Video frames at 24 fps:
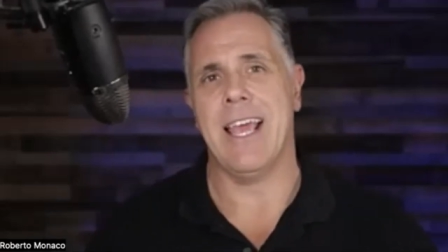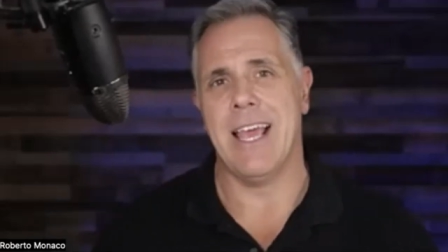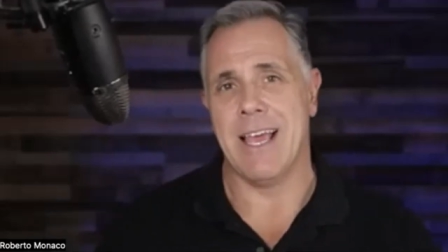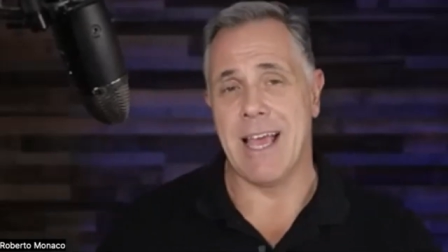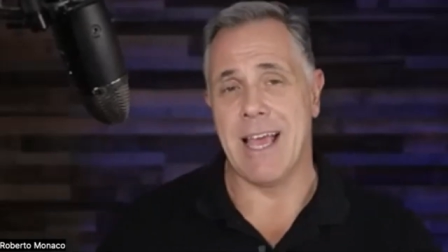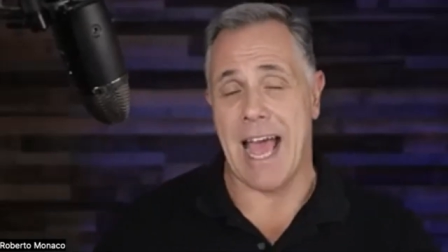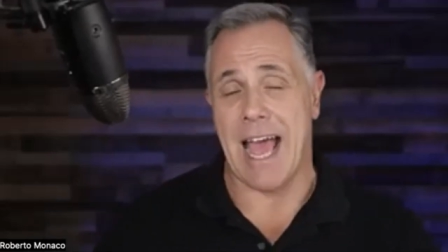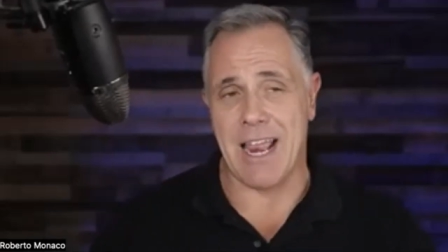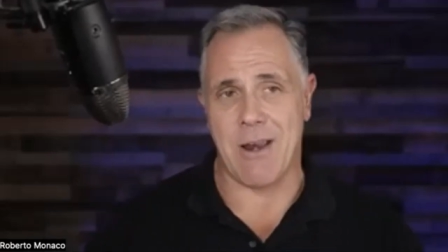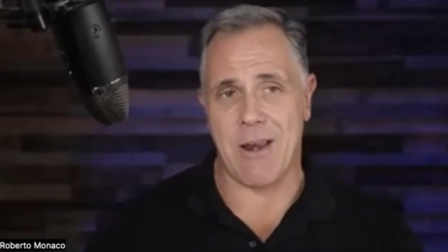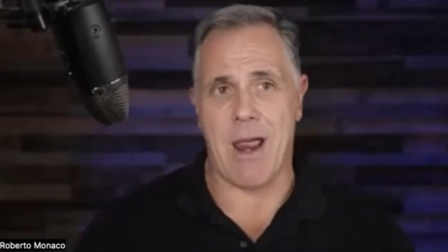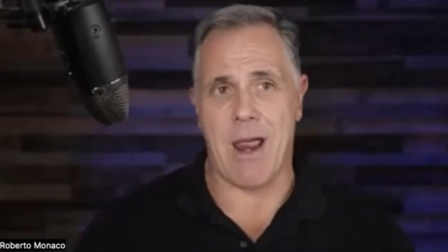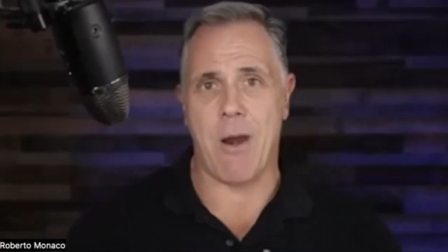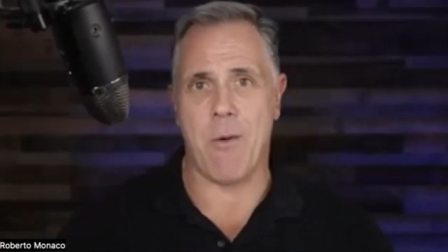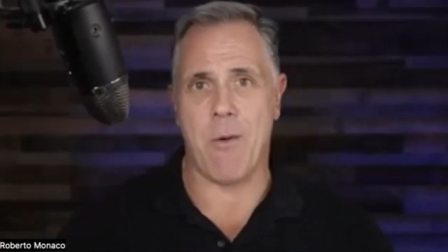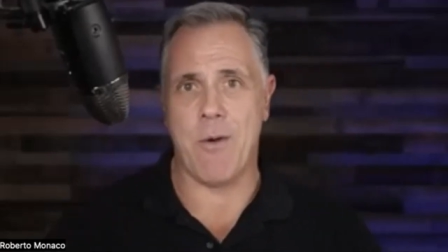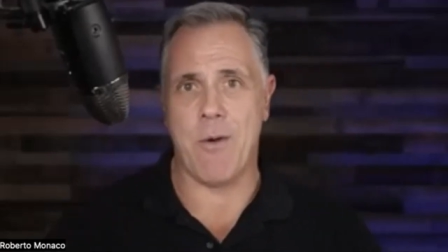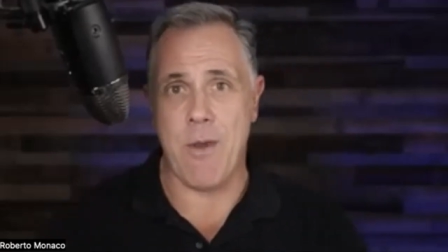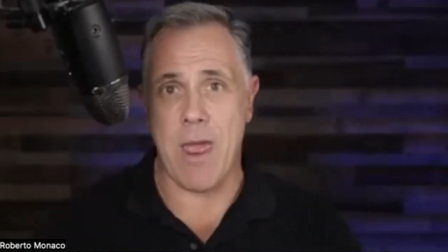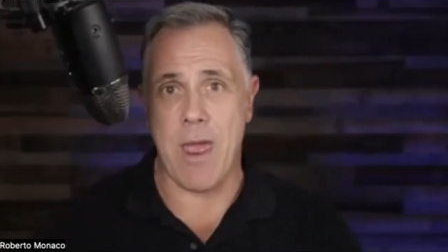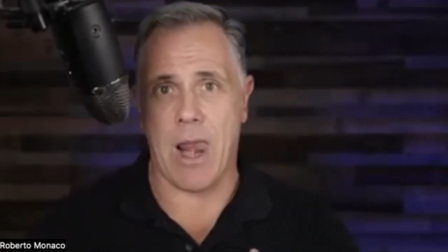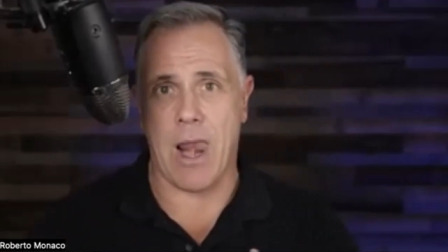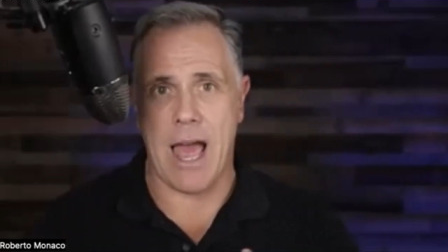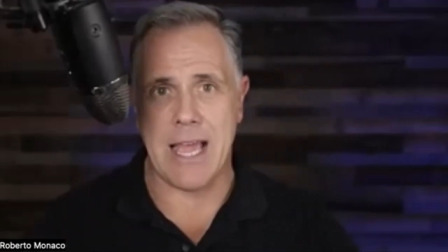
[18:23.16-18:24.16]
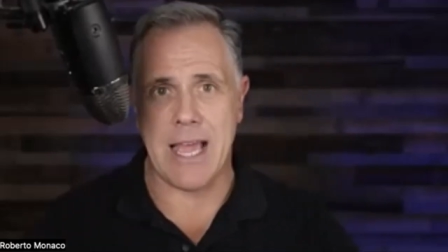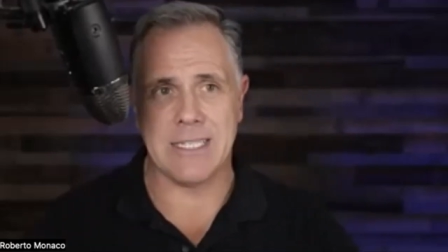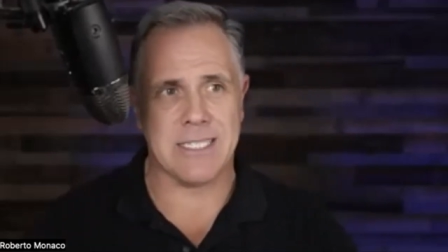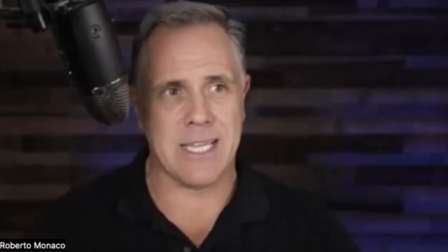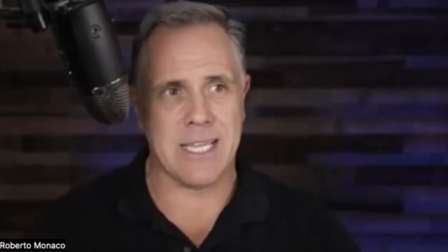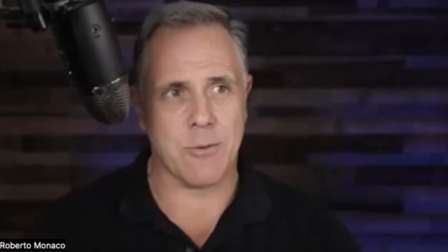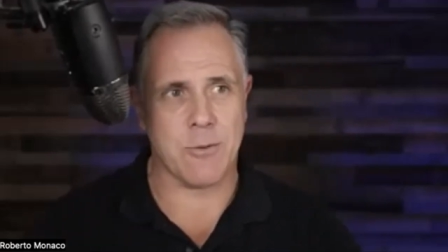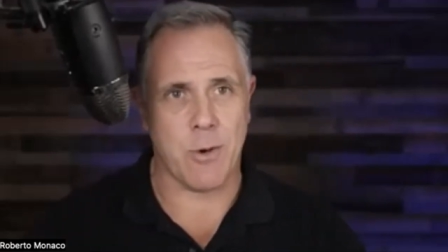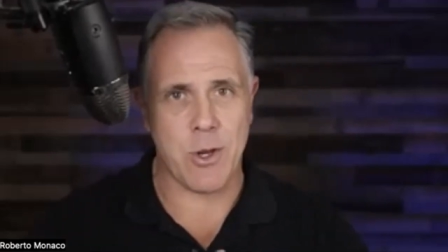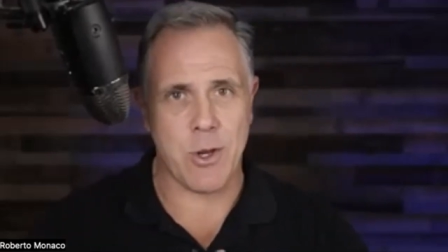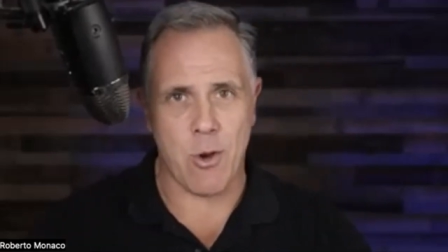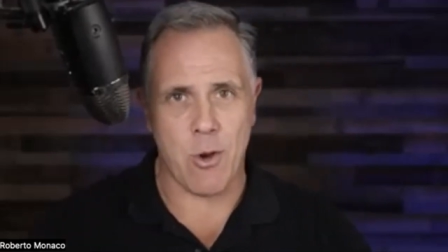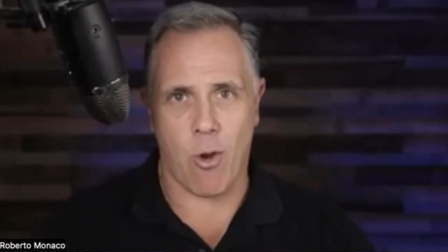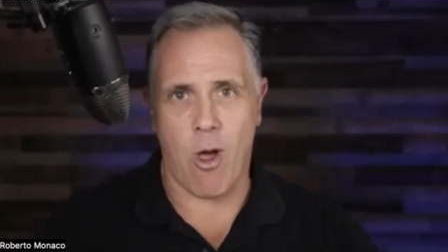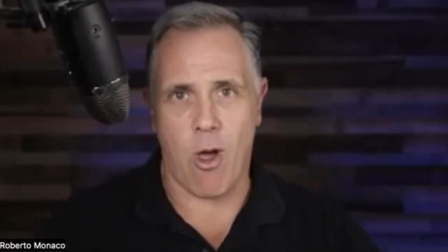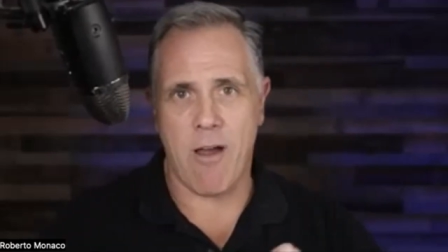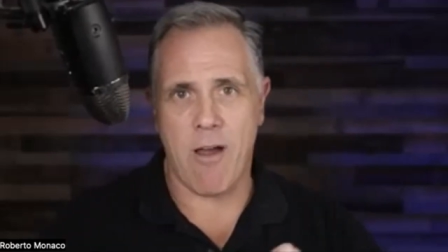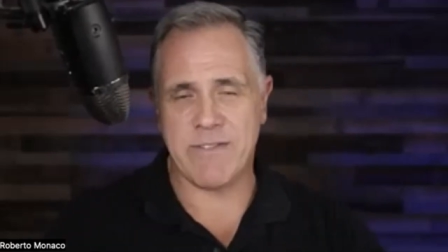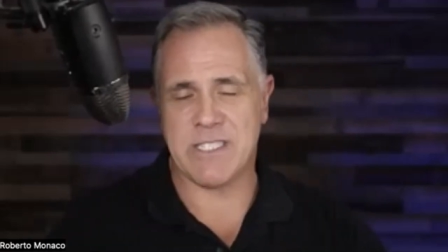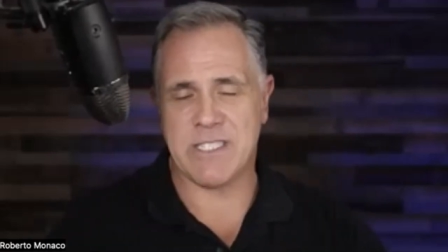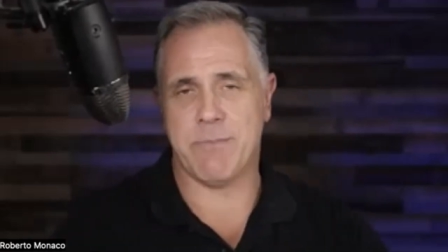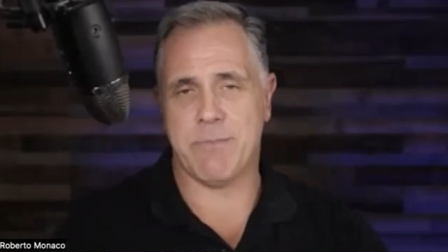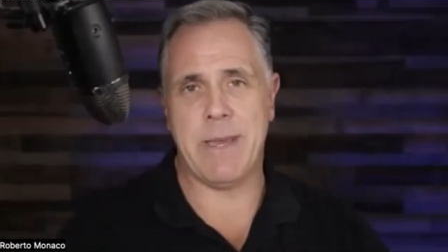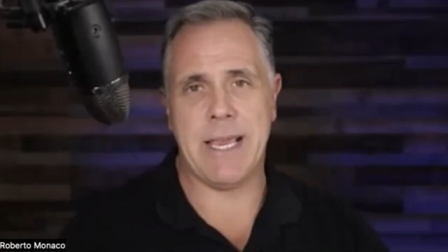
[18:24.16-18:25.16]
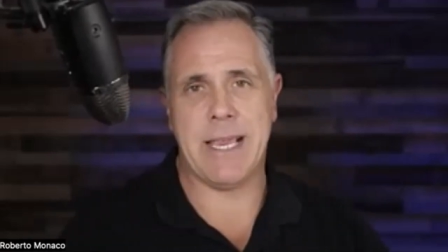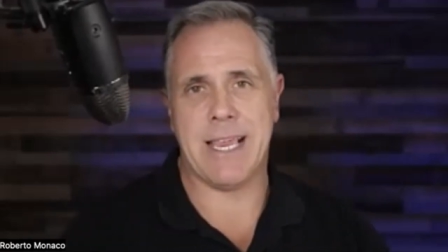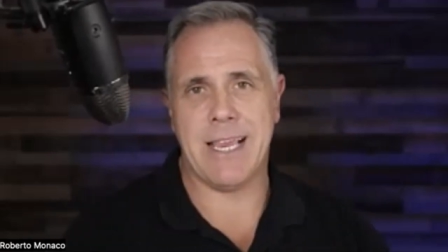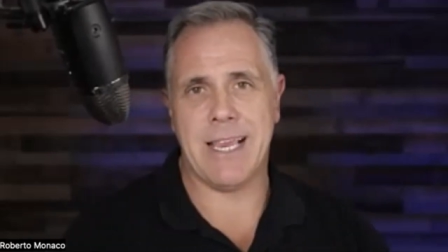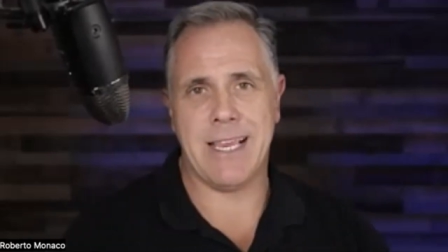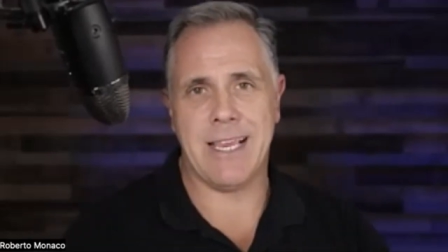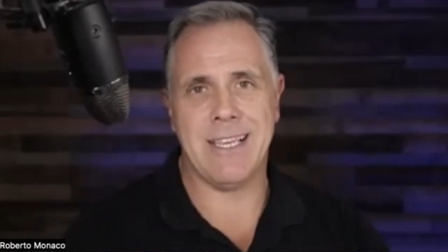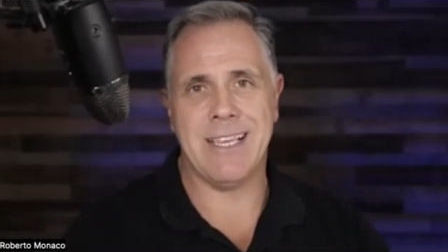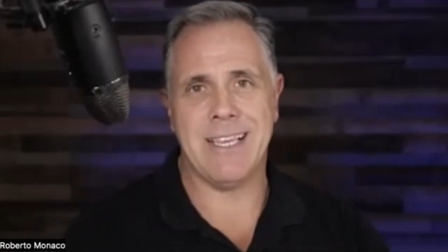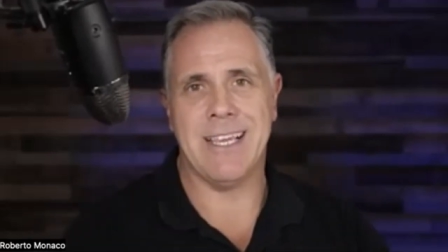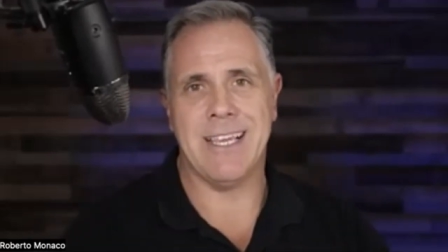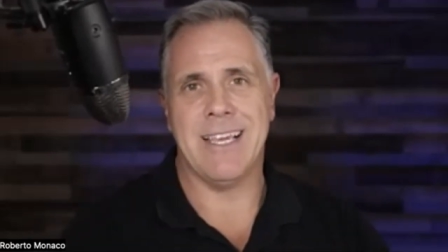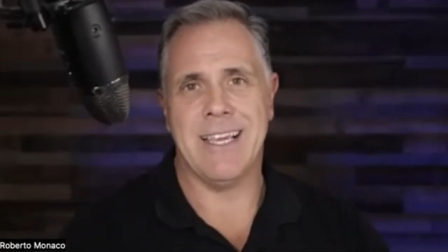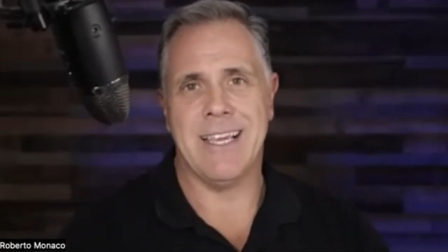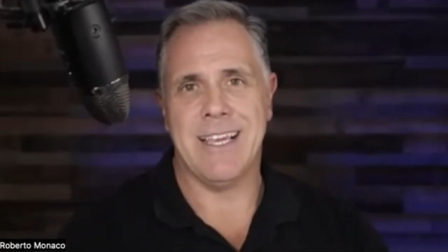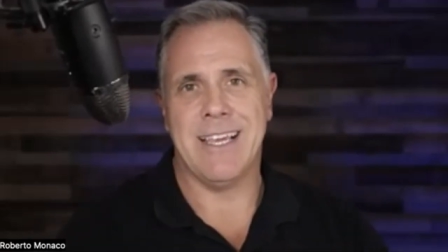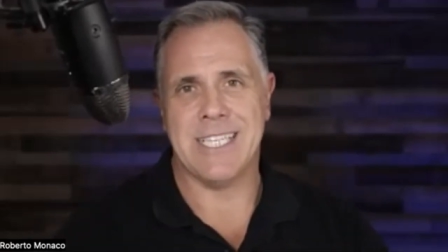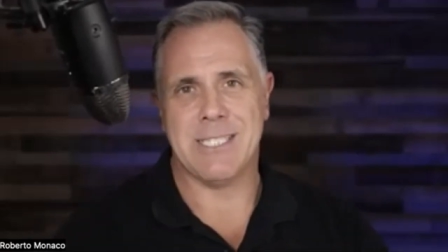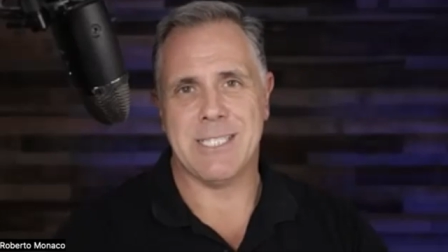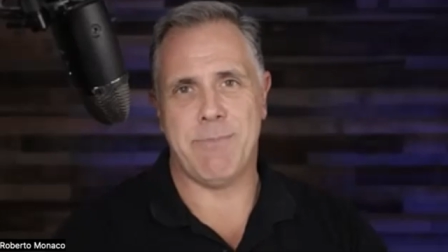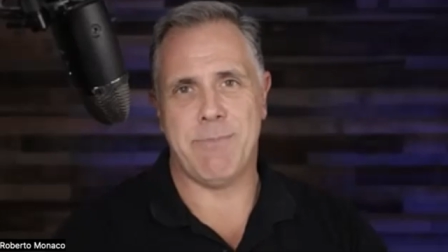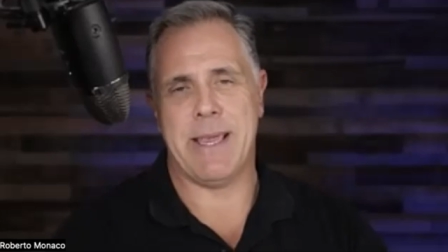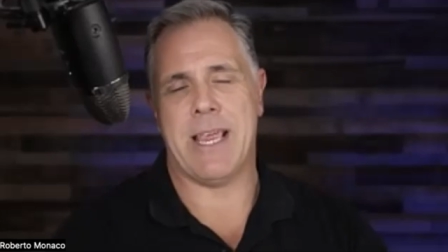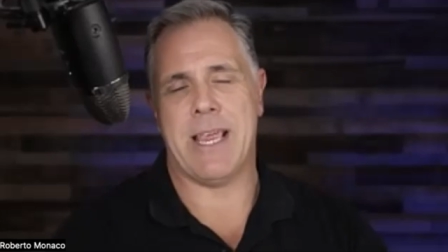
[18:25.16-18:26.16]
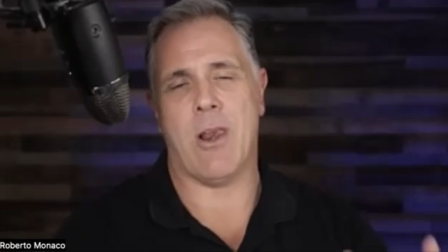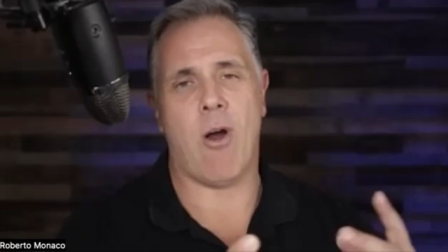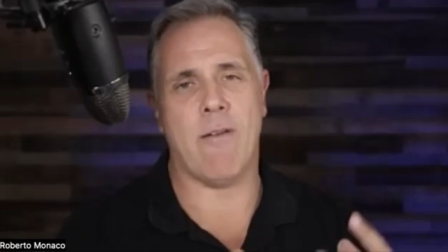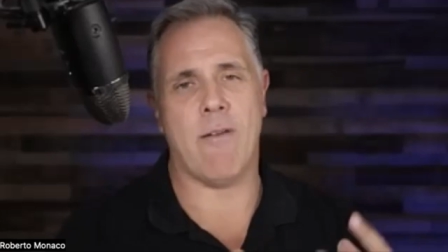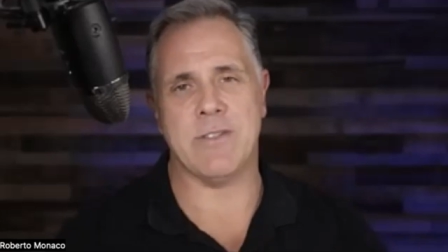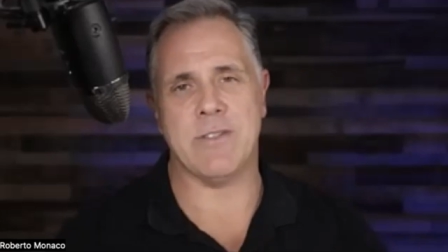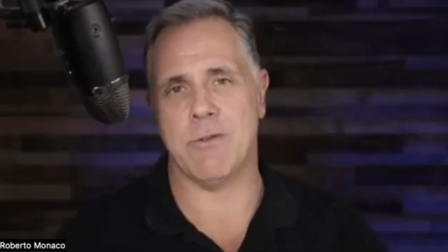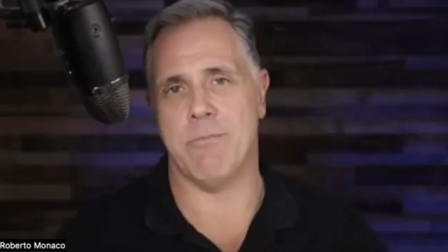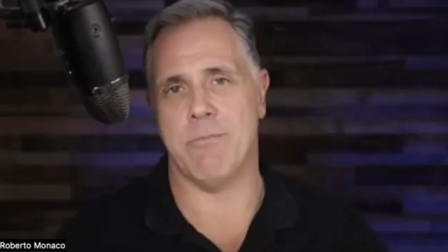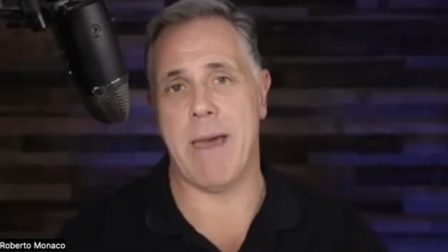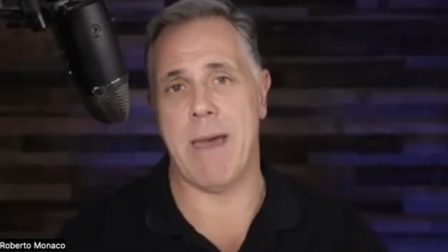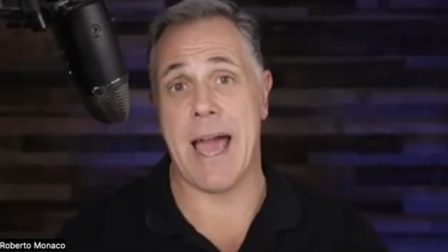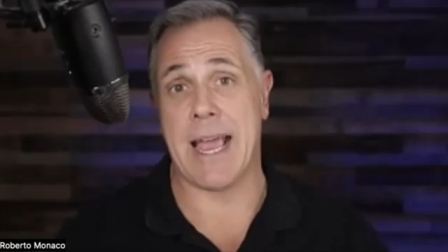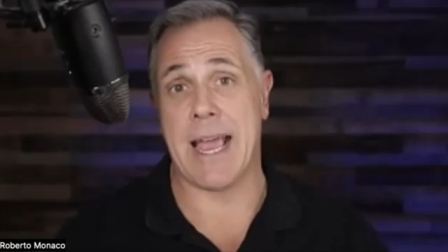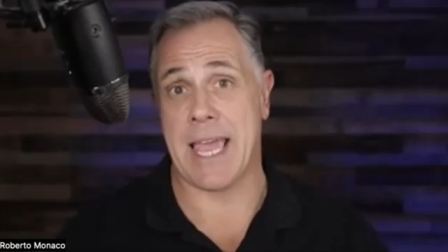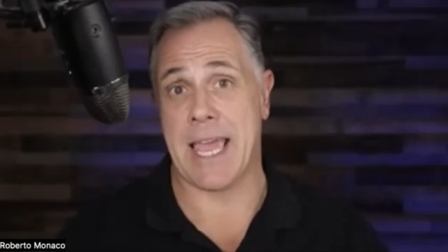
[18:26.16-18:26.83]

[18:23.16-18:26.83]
I, I realized that when you love speaking, speaking loves you back.